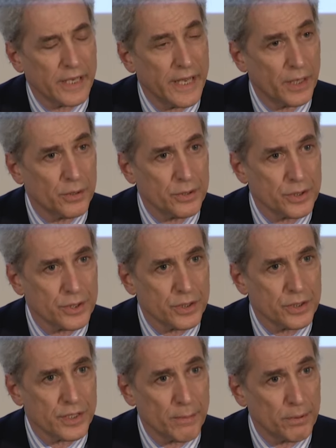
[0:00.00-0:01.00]

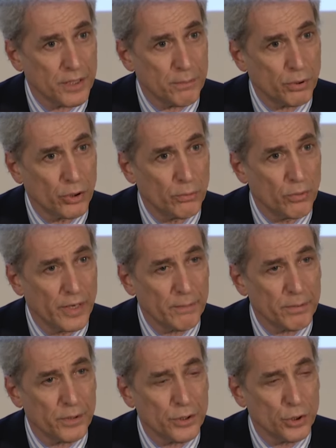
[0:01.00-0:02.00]
Canada's Deputy Perm
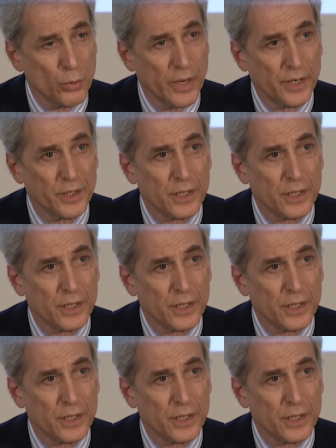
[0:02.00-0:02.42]
Rep in the U N,